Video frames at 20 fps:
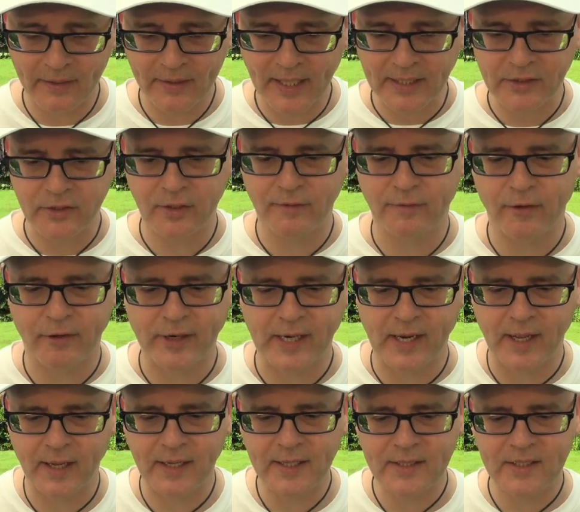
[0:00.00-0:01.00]
That's not very
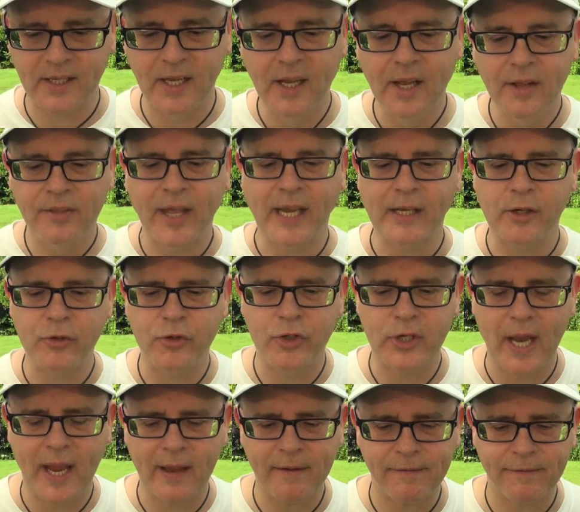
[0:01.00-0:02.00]
nice. Thank you,
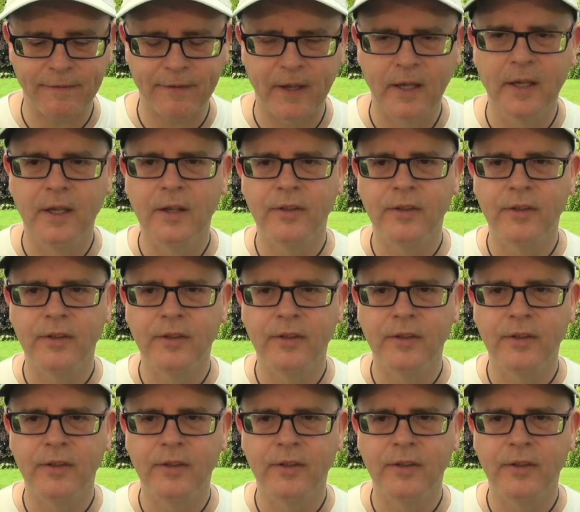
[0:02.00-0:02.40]
Jeff.